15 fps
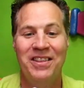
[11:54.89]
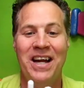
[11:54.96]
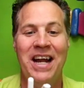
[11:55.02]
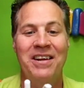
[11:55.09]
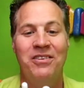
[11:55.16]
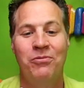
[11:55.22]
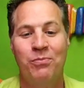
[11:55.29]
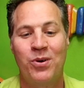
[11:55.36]
that
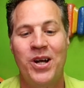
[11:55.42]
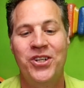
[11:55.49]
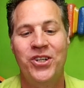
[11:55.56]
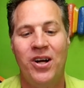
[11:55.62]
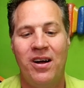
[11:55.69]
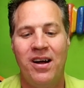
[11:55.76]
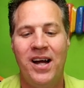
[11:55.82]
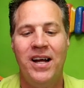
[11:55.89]
I brush
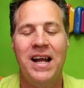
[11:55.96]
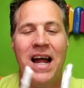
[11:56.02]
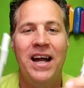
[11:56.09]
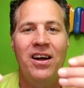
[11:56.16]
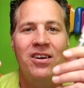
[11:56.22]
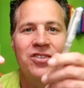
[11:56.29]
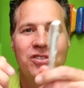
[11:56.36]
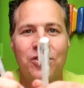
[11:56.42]
on, I
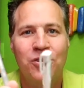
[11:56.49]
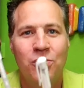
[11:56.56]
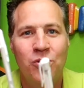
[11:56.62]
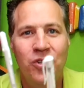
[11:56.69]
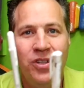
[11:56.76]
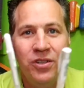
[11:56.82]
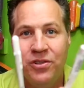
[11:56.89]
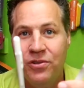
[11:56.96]

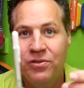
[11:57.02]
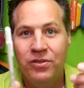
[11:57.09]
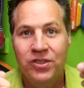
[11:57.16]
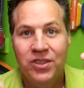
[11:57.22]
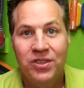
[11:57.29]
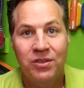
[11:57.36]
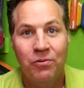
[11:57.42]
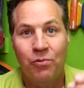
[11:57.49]
also
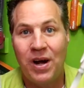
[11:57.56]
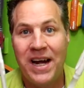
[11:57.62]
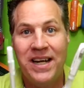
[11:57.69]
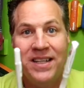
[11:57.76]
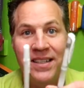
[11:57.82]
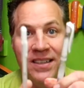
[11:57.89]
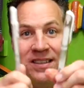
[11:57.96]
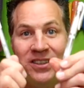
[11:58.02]
use
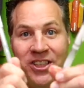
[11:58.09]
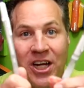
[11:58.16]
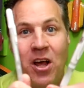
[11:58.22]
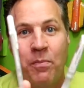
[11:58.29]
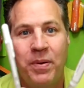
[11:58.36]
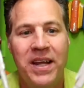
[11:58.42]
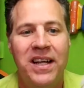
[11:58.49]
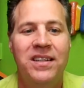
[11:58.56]
white
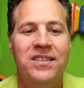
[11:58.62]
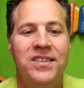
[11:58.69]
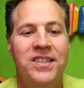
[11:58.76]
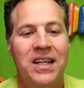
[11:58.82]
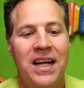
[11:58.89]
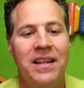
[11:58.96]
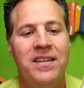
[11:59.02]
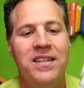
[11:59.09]
gel
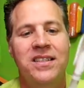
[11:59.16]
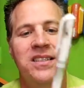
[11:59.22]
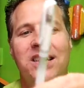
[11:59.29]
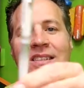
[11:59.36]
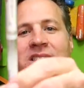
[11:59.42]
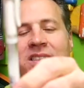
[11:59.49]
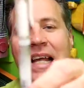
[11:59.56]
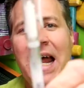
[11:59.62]
pens. Uh, this is a
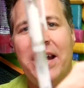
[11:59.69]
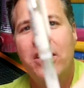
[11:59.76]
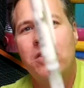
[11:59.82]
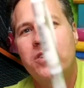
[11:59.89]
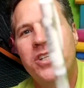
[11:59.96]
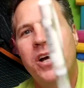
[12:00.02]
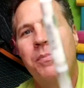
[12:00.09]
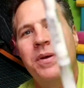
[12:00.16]

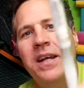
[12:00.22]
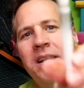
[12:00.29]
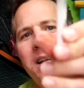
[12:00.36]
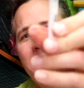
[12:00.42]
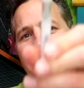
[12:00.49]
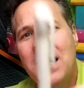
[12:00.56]
Signo gel pen.